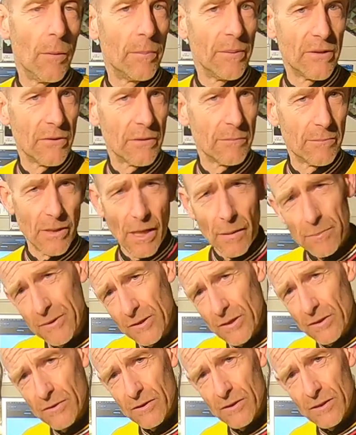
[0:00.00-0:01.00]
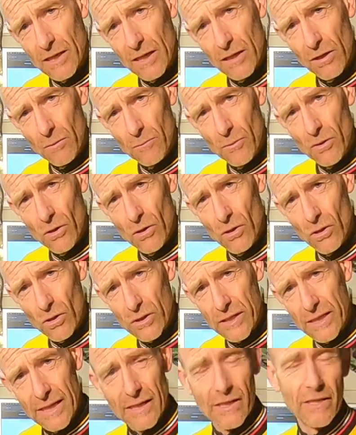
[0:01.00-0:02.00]
be doing a lot more
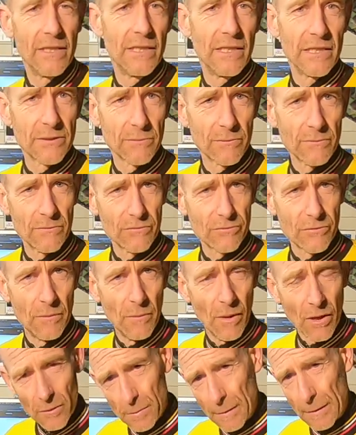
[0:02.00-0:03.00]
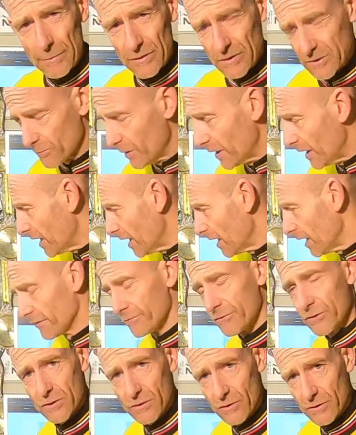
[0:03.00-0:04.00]
kit from other people as well. I've
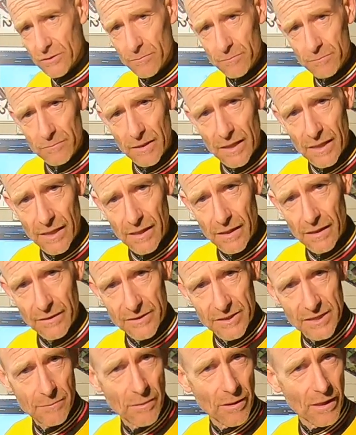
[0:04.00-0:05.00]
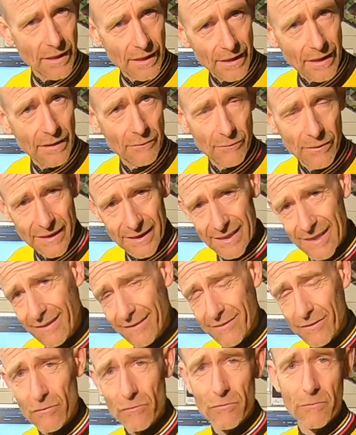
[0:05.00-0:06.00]
just got some similarly lightweight kit
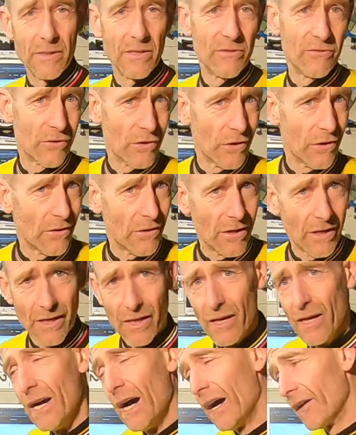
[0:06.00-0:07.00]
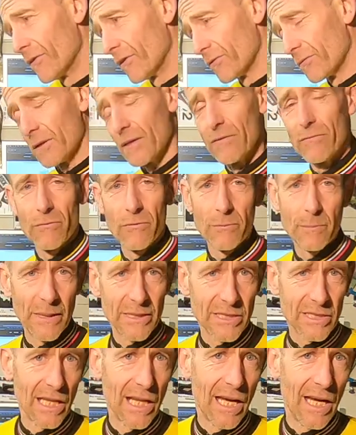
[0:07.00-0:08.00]
through from Endura. I've got some kit from
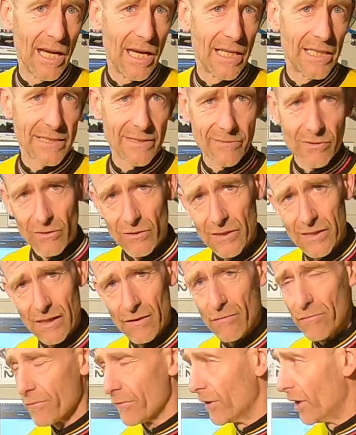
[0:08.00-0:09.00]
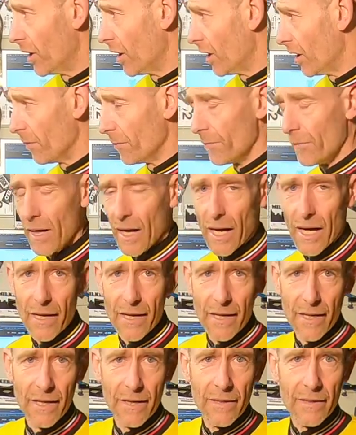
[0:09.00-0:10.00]
Specialized. I've got kit from
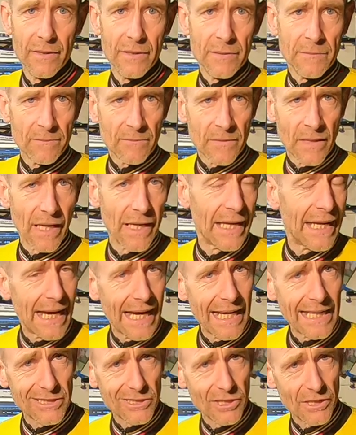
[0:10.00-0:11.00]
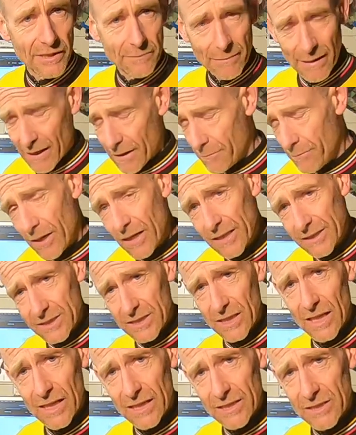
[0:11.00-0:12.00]
Leatt on the mountain bike
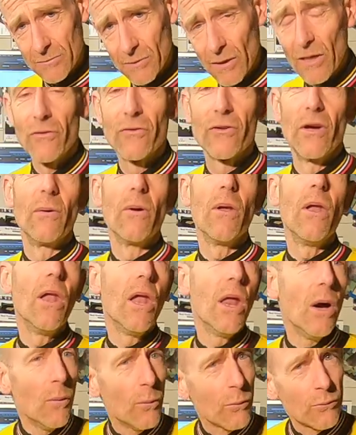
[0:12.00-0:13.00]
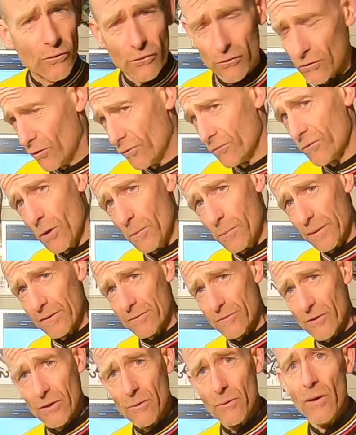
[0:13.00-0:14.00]
side as well. So loads of stuff coming
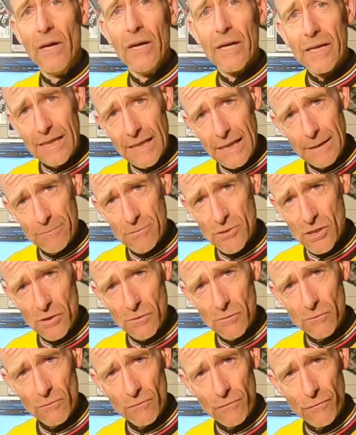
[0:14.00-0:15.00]
through. Keep tuned